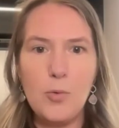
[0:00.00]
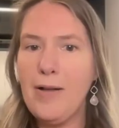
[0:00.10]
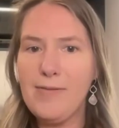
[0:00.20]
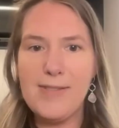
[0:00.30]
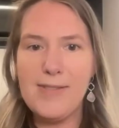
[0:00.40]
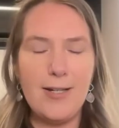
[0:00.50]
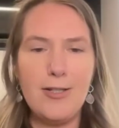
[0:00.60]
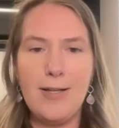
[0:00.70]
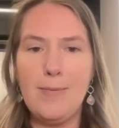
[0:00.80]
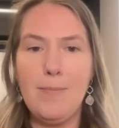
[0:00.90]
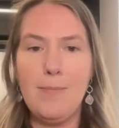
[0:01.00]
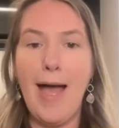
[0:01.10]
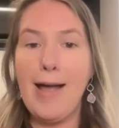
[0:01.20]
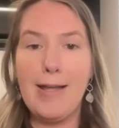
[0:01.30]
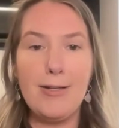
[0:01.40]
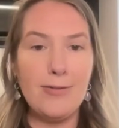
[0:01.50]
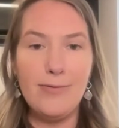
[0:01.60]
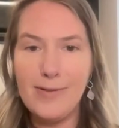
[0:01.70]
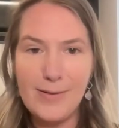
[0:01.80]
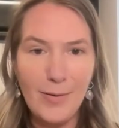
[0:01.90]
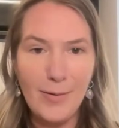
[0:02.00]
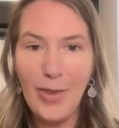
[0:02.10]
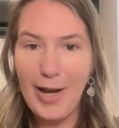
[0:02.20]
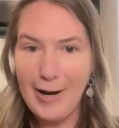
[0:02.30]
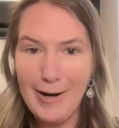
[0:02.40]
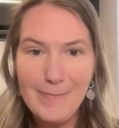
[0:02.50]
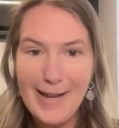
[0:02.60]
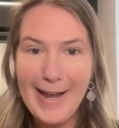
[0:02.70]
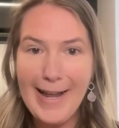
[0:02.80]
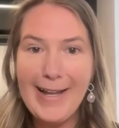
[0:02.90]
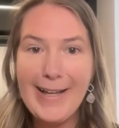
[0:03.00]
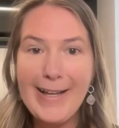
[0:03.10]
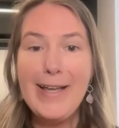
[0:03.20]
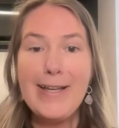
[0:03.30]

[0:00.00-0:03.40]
12-session package of physical therapy.